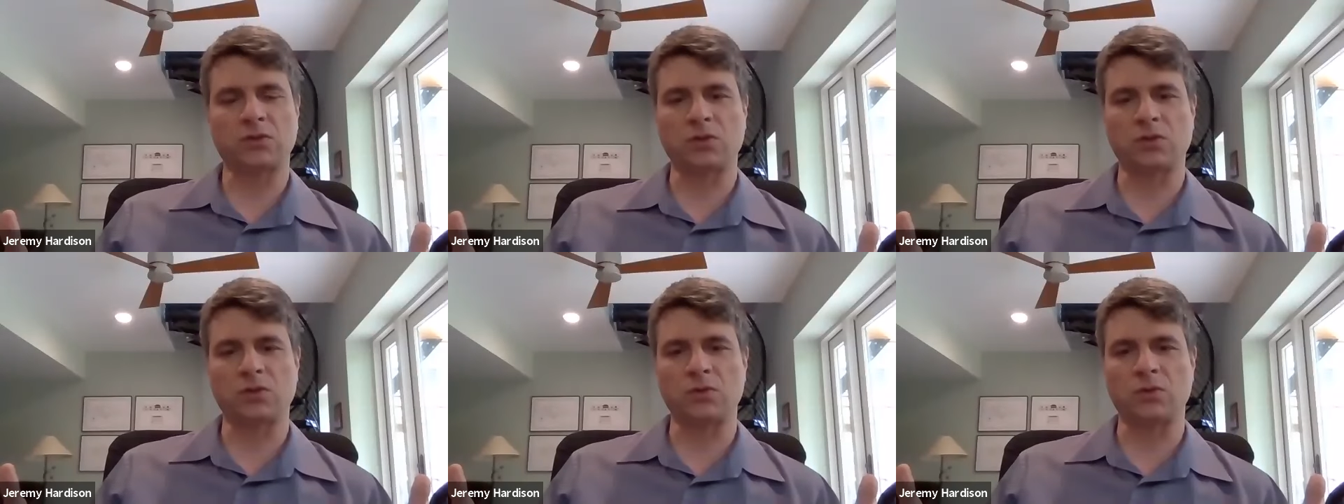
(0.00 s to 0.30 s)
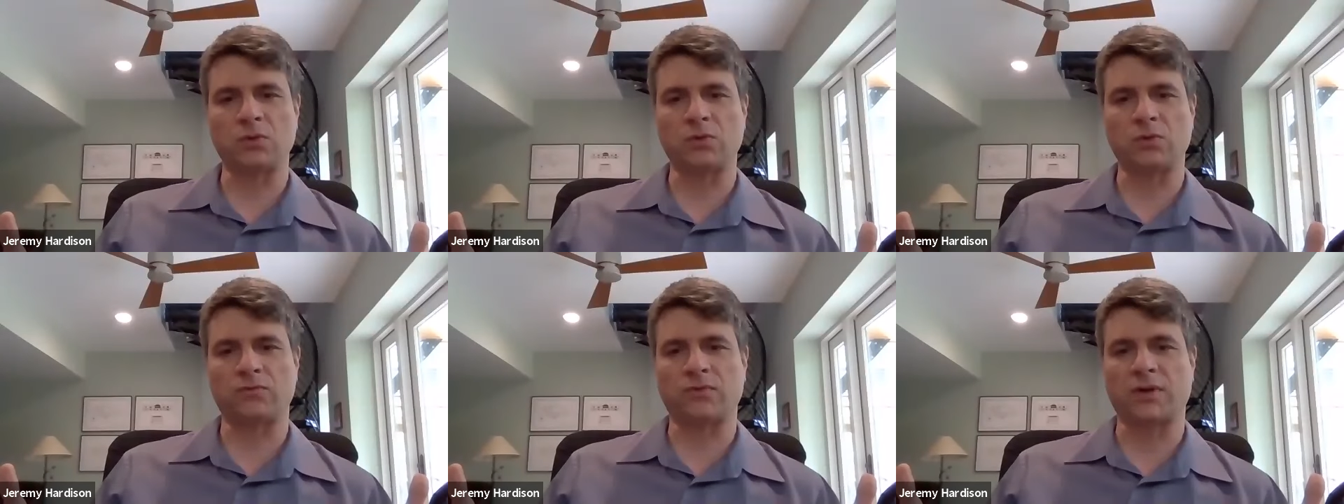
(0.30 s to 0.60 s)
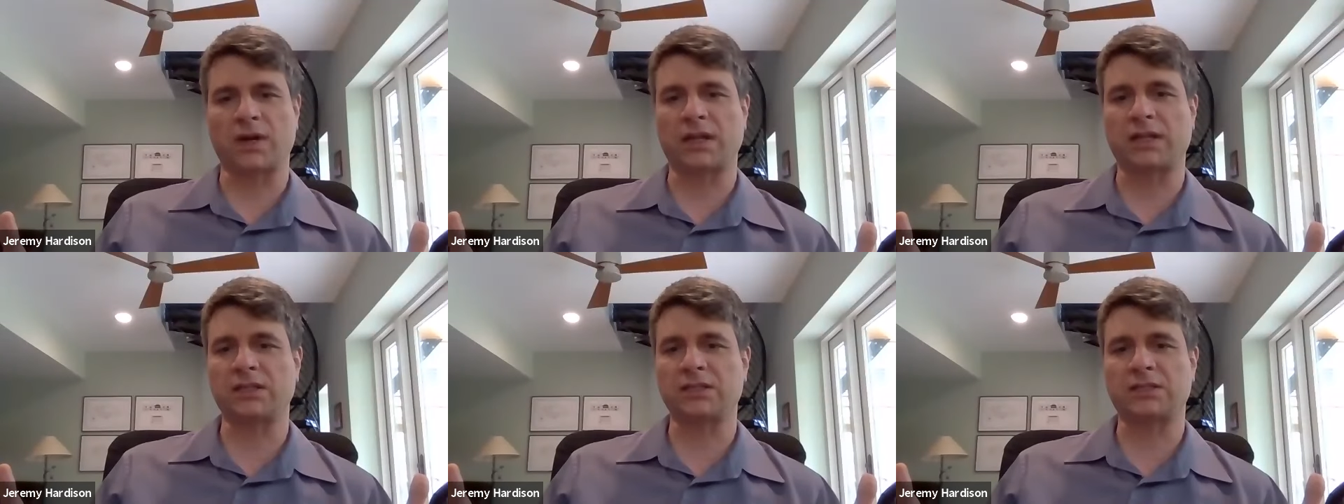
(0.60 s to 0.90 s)
who
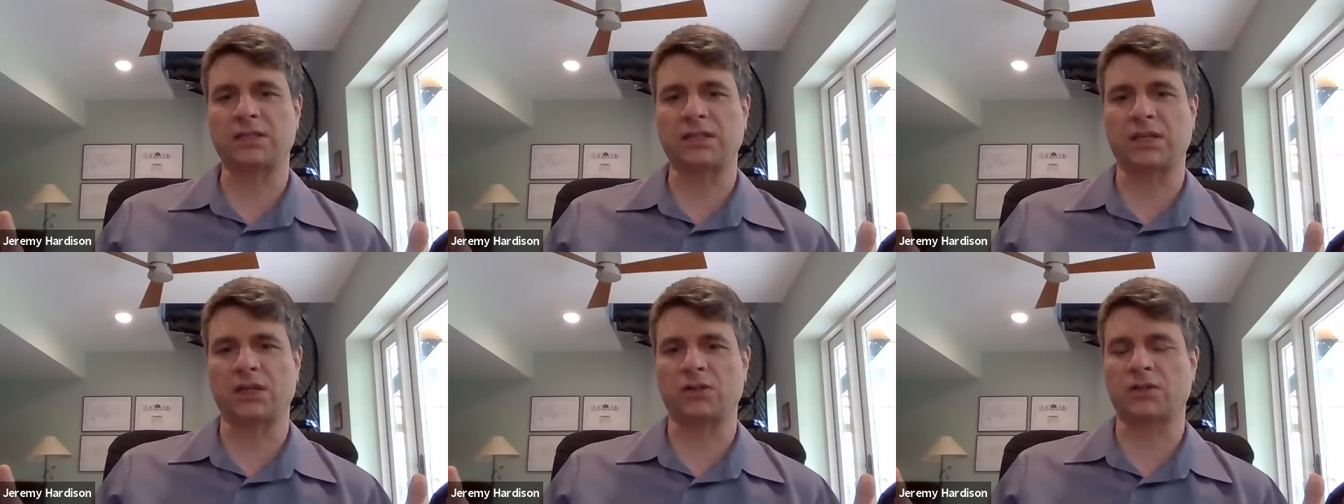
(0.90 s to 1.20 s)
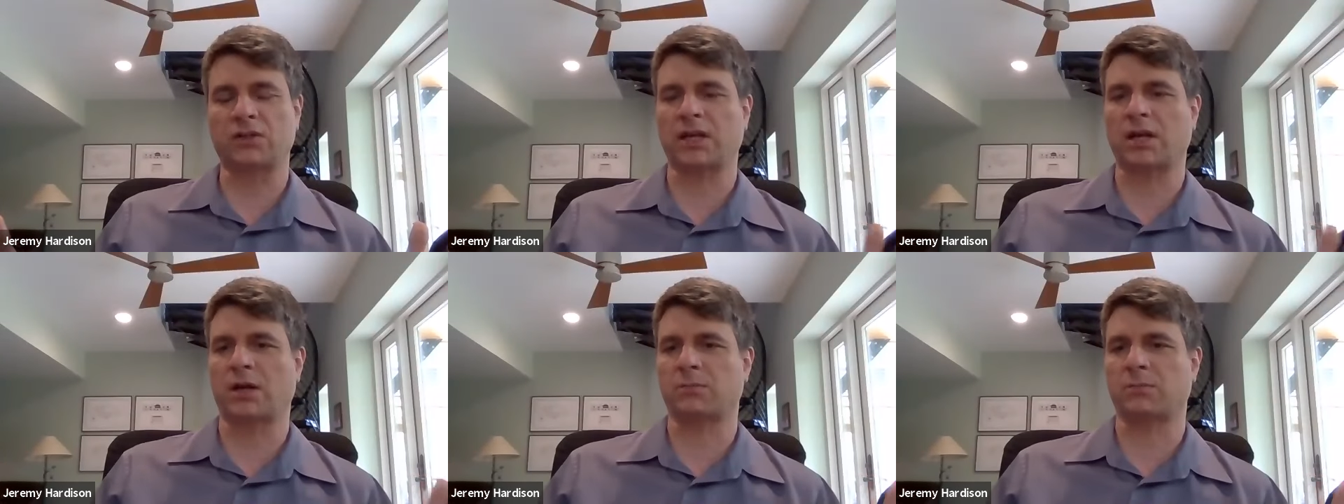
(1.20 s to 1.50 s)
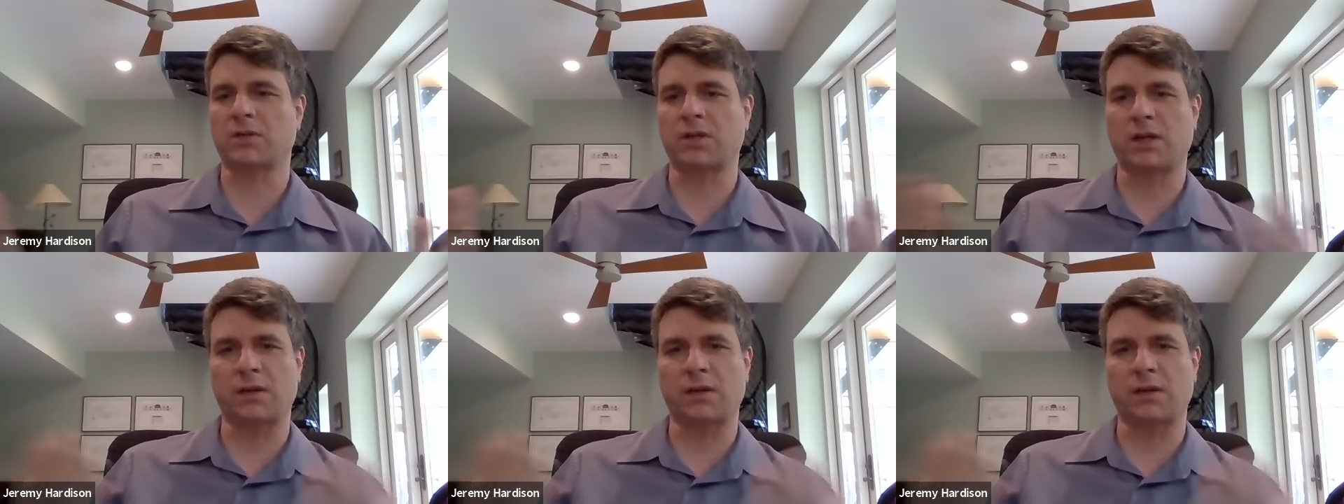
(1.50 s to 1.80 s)
volunteered to help
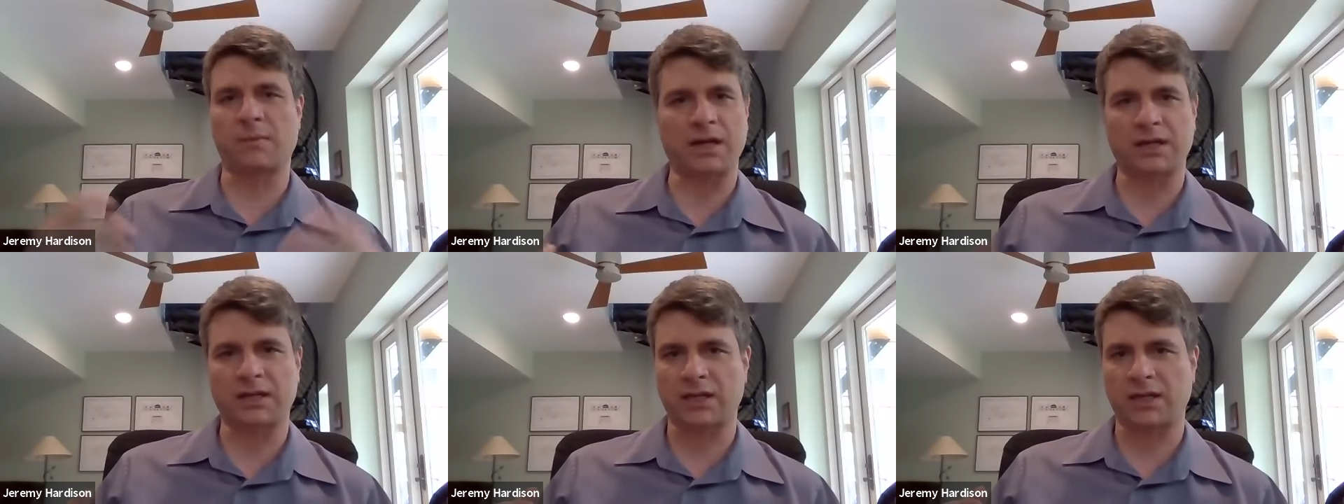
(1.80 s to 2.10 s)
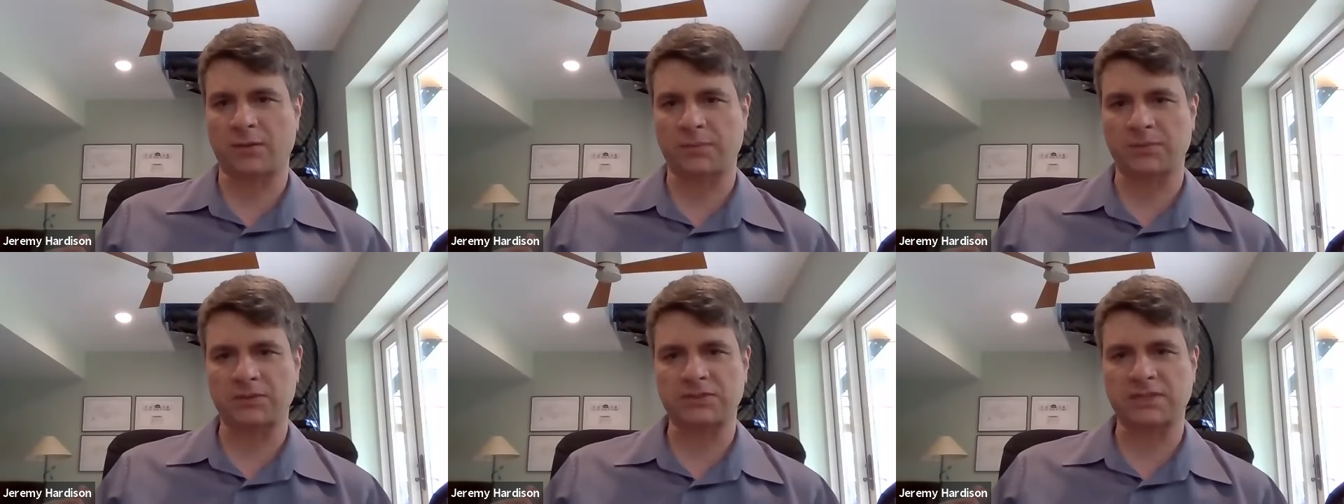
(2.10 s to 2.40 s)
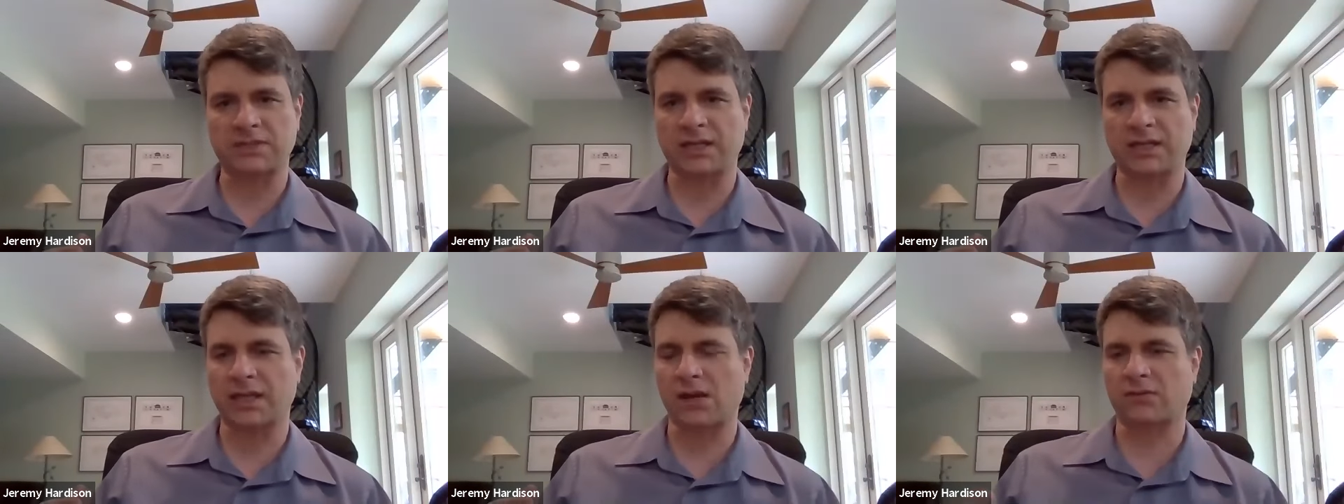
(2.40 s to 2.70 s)
come on and help us
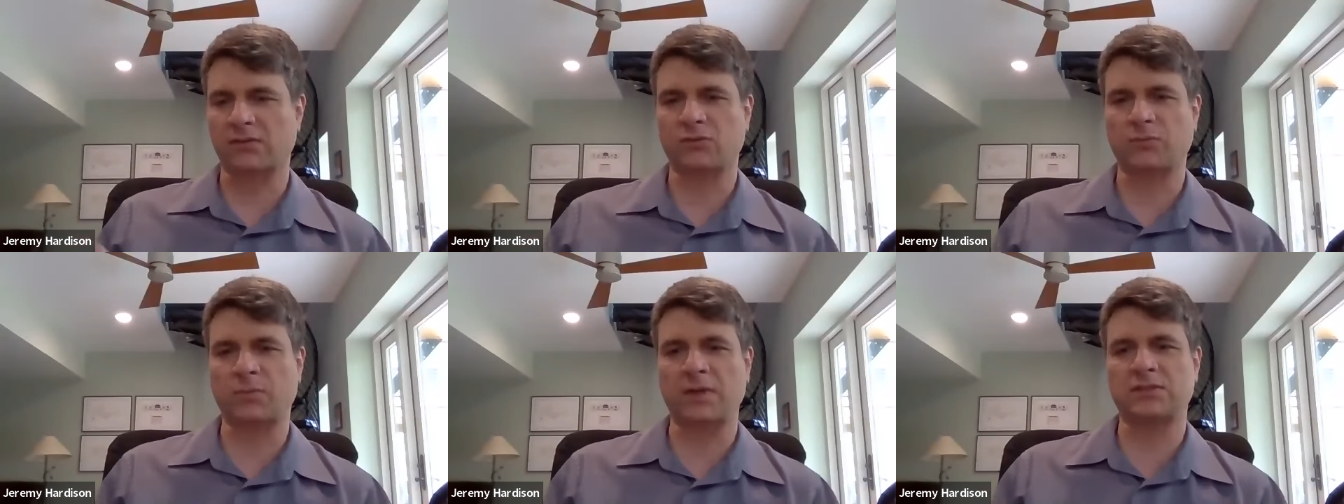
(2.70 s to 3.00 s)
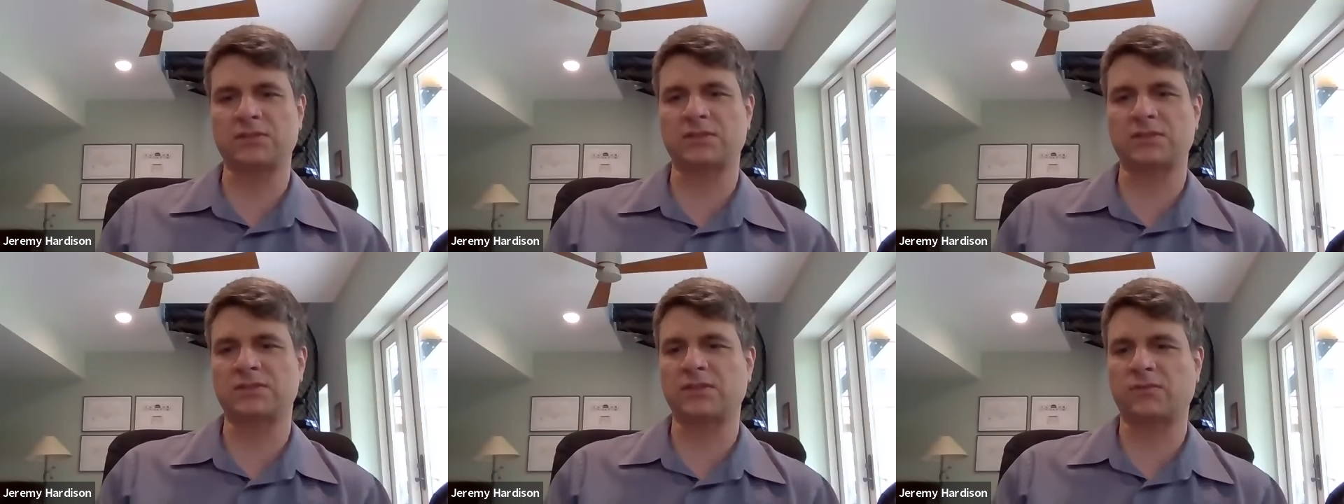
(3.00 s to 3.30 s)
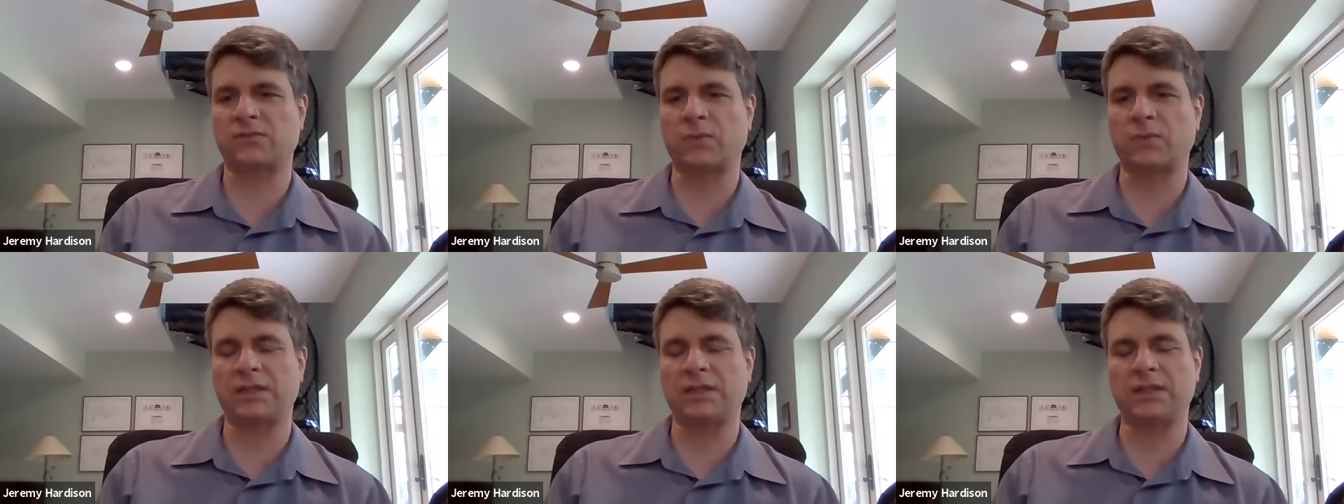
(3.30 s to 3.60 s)
take care of these patients
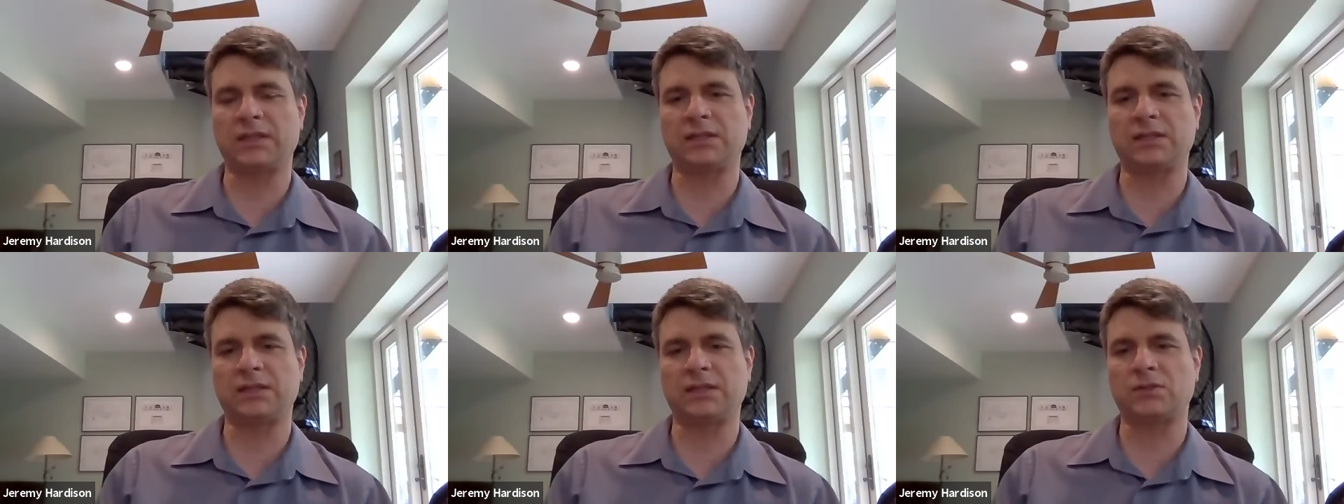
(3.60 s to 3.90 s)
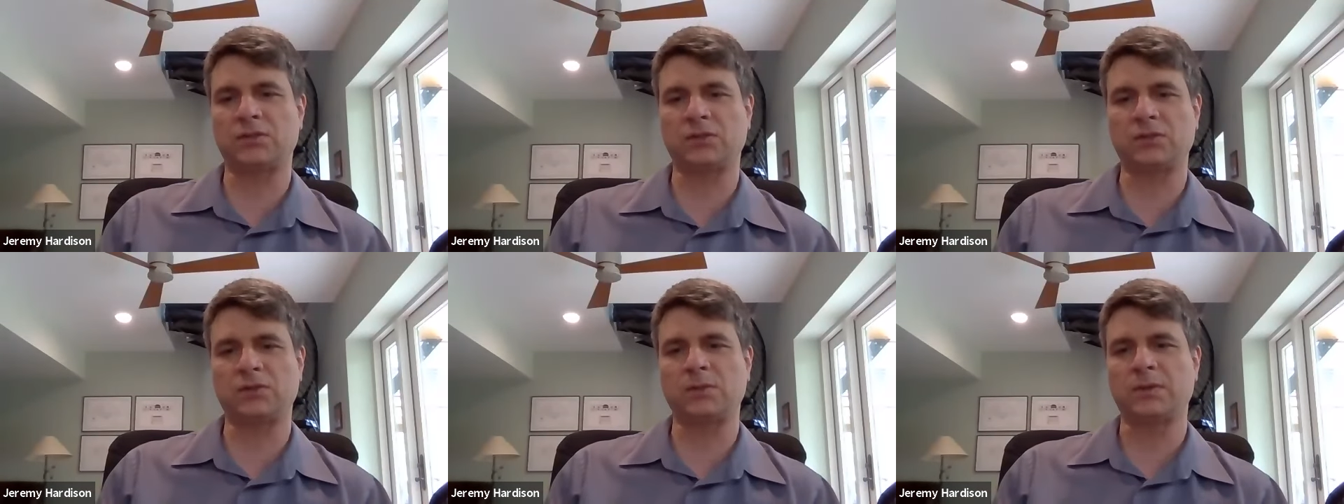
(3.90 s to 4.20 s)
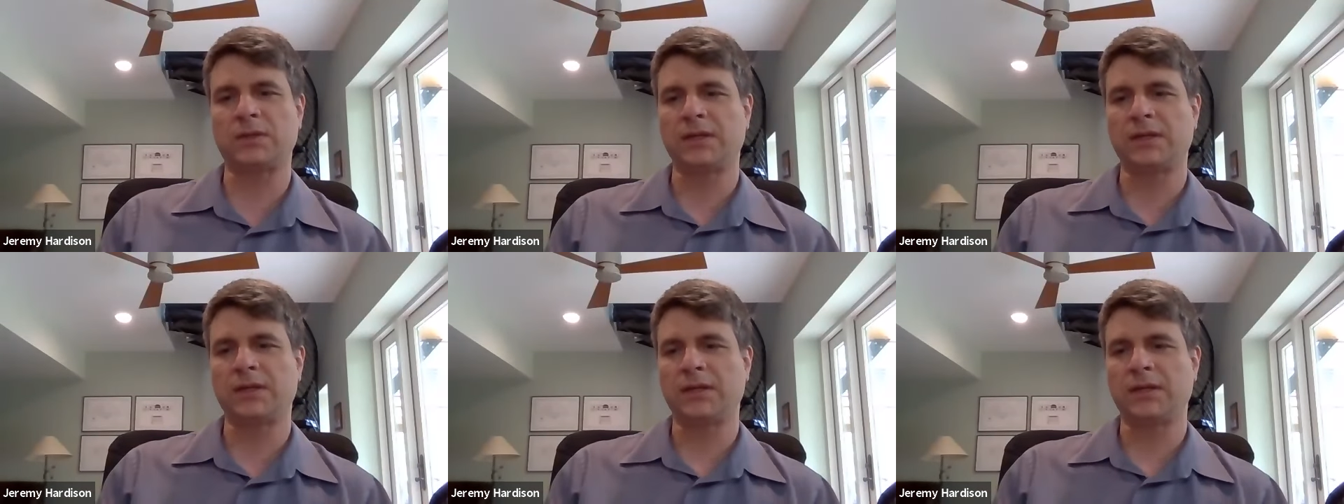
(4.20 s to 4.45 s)
if we needed to.